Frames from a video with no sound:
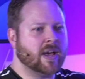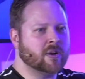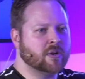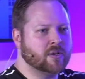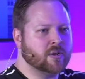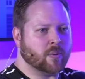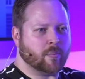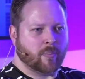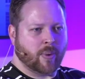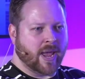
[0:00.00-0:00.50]

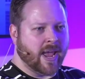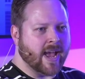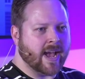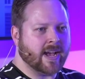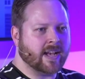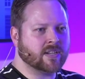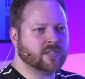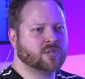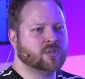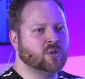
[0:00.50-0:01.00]
matter your
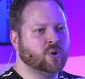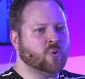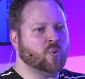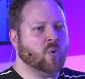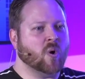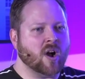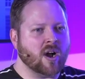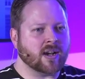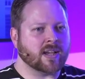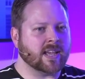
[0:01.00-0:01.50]
past, you
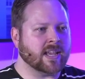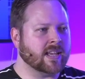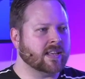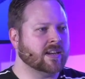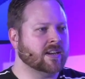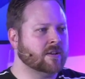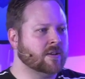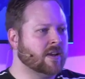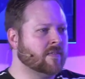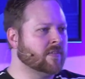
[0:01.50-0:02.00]
walk
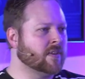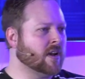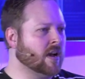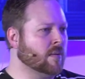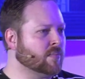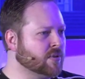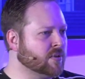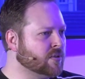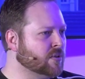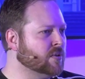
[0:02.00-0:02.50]
in and you have the
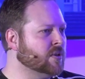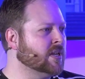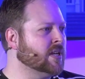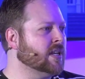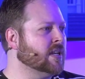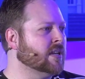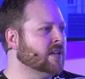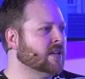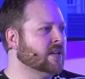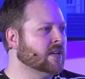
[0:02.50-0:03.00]

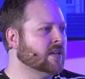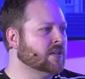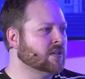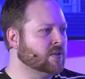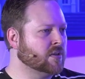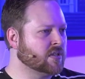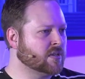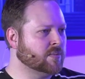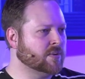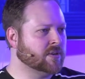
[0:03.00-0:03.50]
opportunity
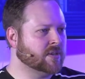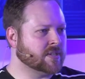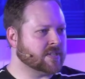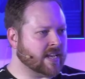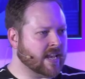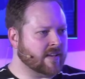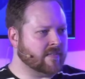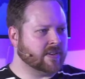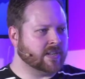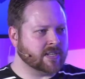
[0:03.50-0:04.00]
to
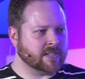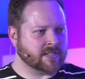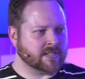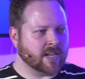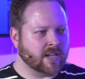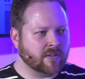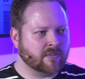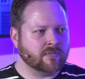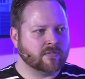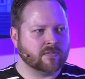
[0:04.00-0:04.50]
experience heaven
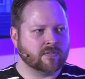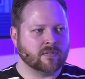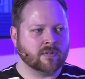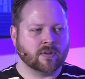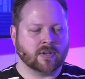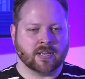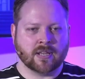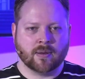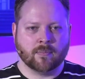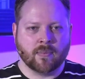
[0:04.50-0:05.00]
itself
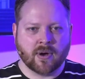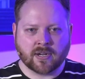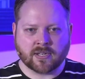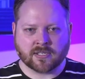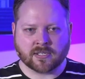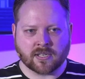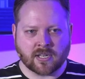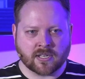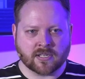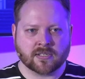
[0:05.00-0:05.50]

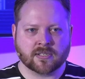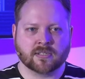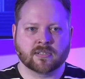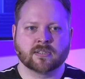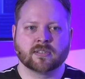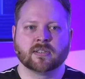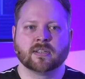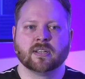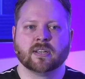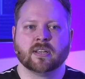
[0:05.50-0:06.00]
amongst us.
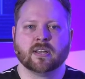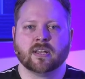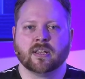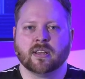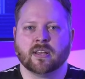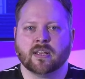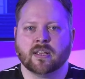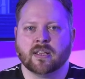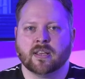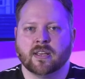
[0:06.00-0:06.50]

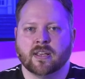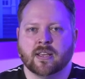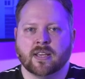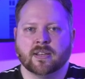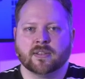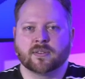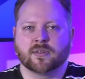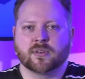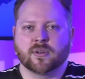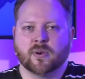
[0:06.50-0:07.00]

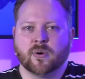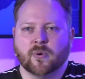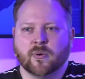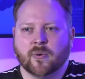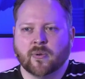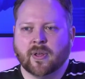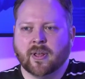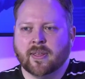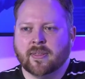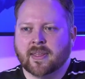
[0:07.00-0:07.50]
And
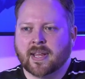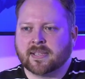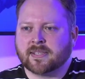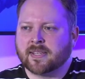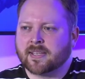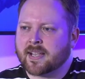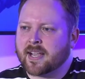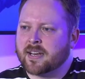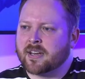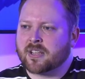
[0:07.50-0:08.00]
so
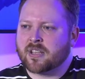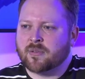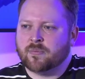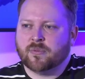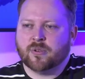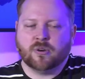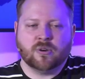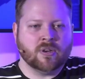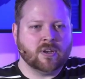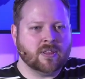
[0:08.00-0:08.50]
that's the kind of
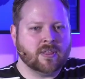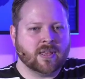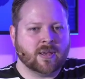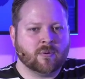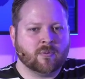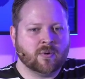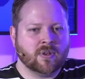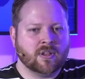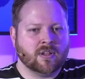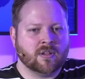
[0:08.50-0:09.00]
community
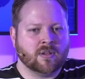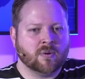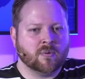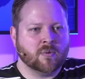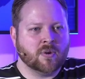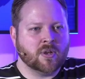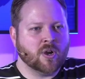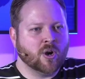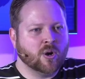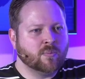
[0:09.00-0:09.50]
that we
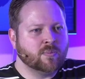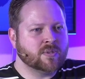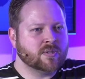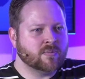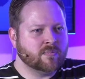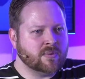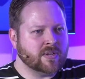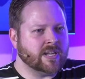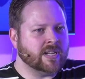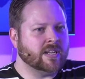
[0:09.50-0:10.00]
hope
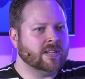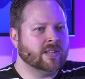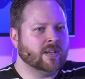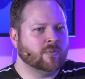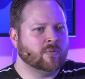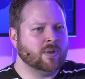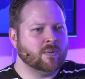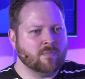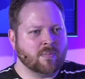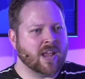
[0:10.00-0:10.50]
to be,
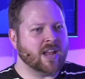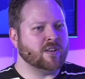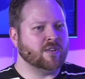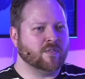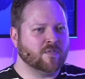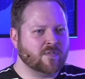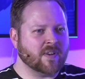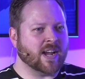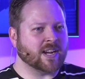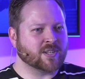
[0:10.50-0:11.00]
that we
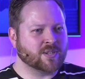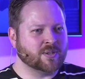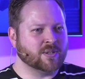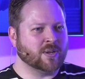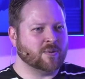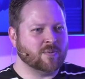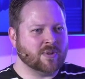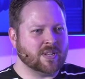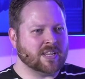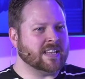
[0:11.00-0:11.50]

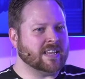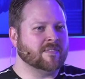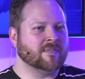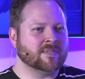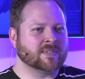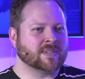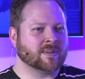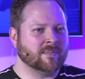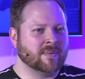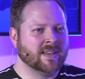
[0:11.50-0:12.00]
manufacture, that we
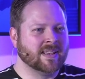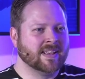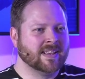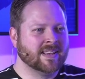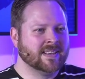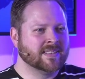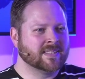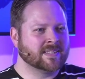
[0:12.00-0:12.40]
give some